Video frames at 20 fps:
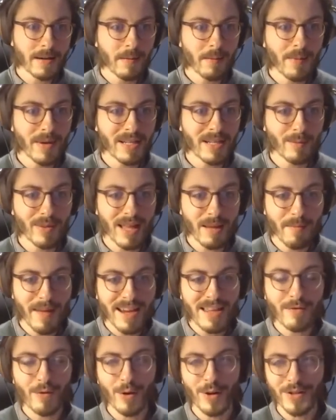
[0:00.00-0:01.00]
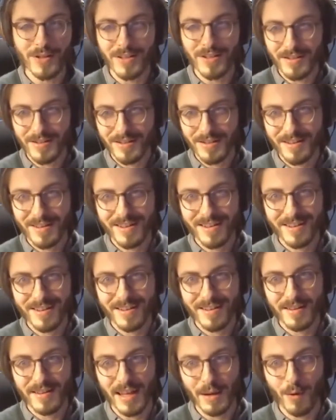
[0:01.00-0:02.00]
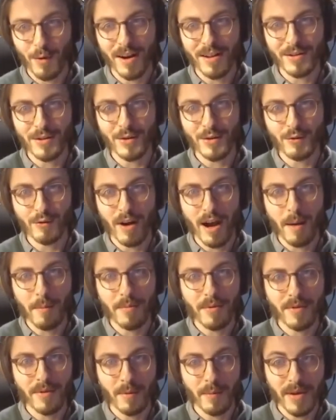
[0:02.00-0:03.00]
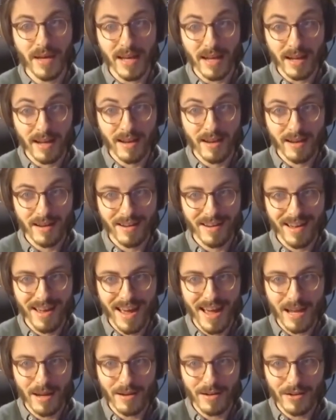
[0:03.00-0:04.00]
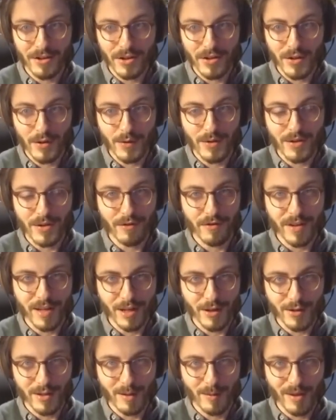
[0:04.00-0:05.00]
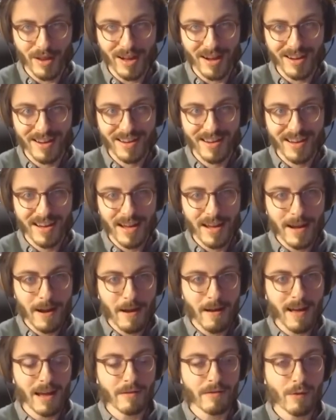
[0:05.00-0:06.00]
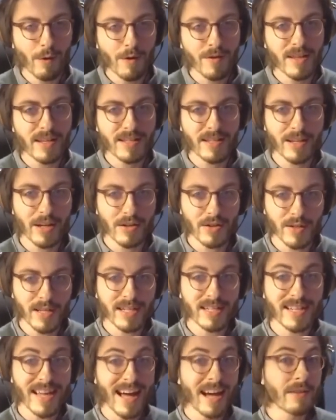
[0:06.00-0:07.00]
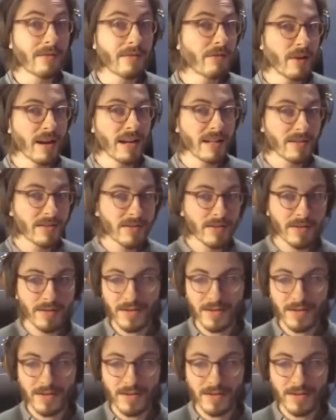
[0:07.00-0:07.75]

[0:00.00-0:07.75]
But to play many voices, they wanted to drop the pick and just use their fingers to pluck. And for this, they also needed to add frets.